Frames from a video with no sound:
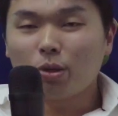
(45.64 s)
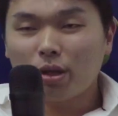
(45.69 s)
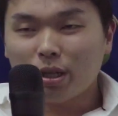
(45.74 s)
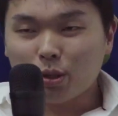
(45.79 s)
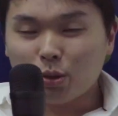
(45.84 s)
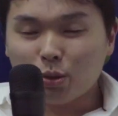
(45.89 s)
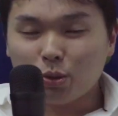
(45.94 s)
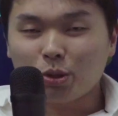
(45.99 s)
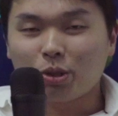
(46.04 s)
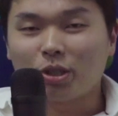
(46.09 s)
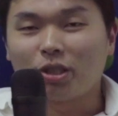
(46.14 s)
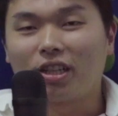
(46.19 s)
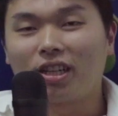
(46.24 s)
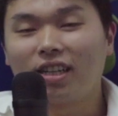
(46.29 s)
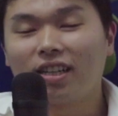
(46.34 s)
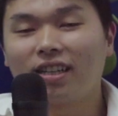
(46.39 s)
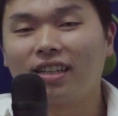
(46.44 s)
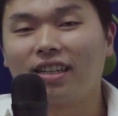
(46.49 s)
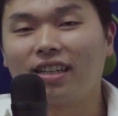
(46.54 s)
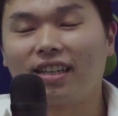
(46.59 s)
Okay, sure.
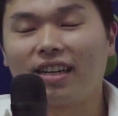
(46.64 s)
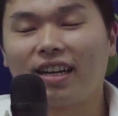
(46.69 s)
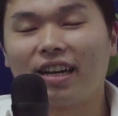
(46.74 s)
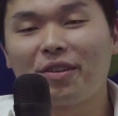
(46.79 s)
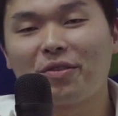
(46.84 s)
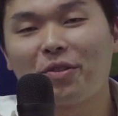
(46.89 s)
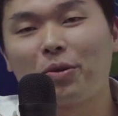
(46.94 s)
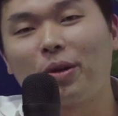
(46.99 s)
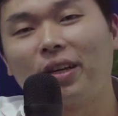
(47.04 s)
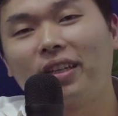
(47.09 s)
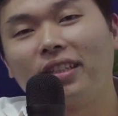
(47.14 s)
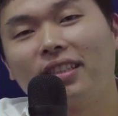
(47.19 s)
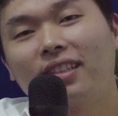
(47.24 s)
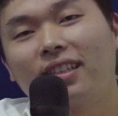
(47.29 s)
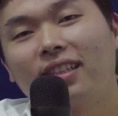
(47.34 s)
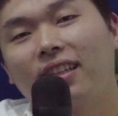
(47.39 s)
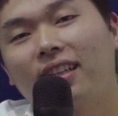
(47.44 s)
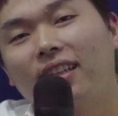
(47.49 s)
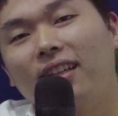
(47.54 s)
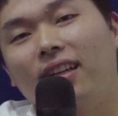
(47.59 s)
Yeah, hi, everyone.